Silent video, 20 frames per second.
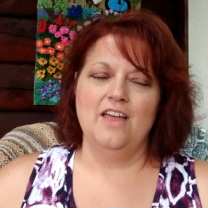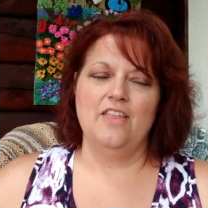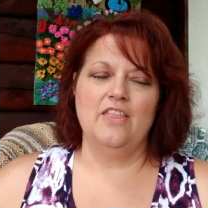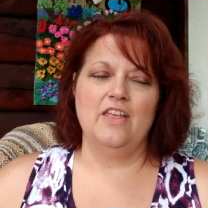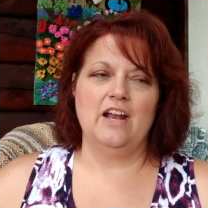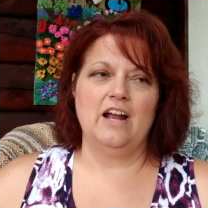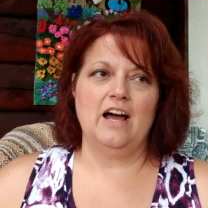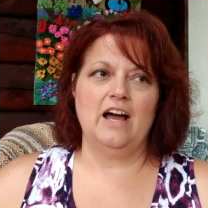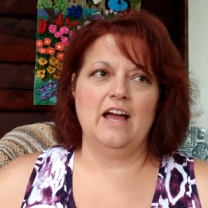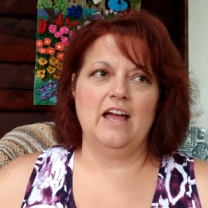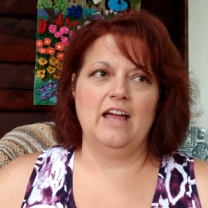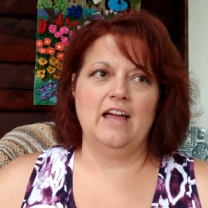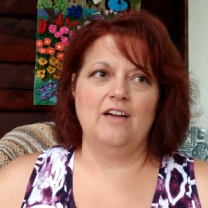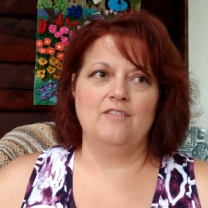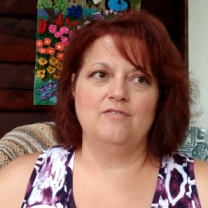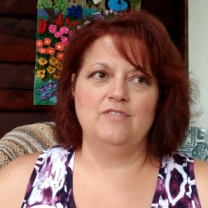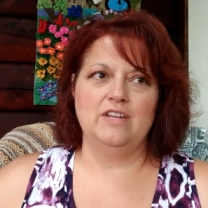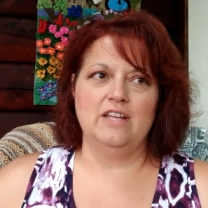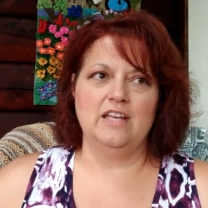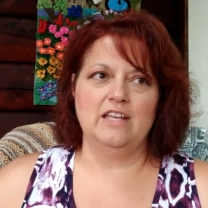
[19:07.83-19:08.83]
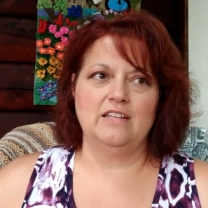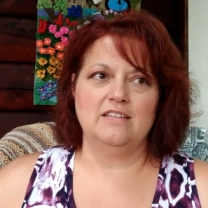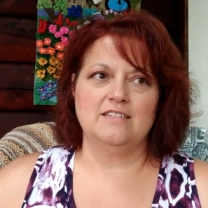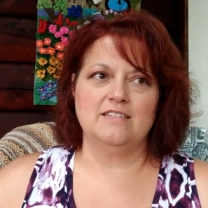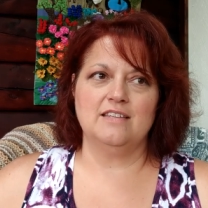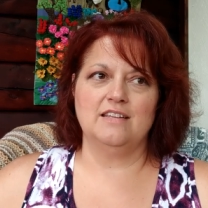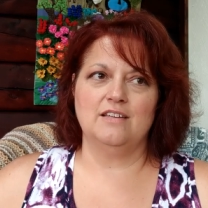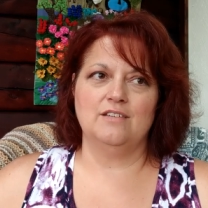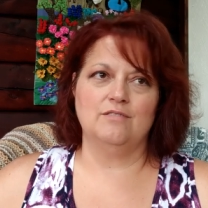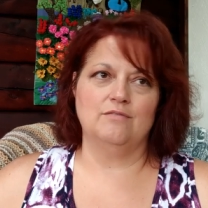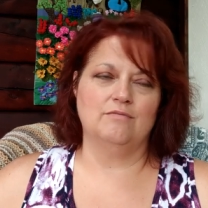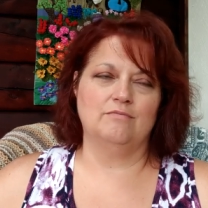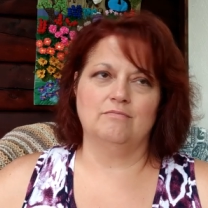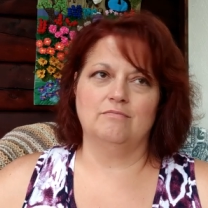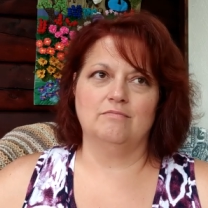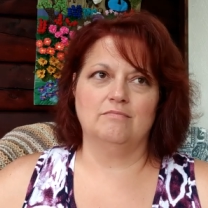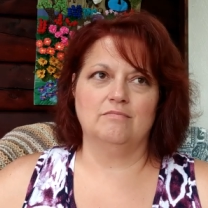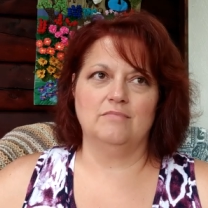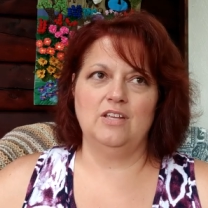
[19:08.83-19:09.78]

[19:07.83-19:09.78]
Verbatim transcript: that I have knit in,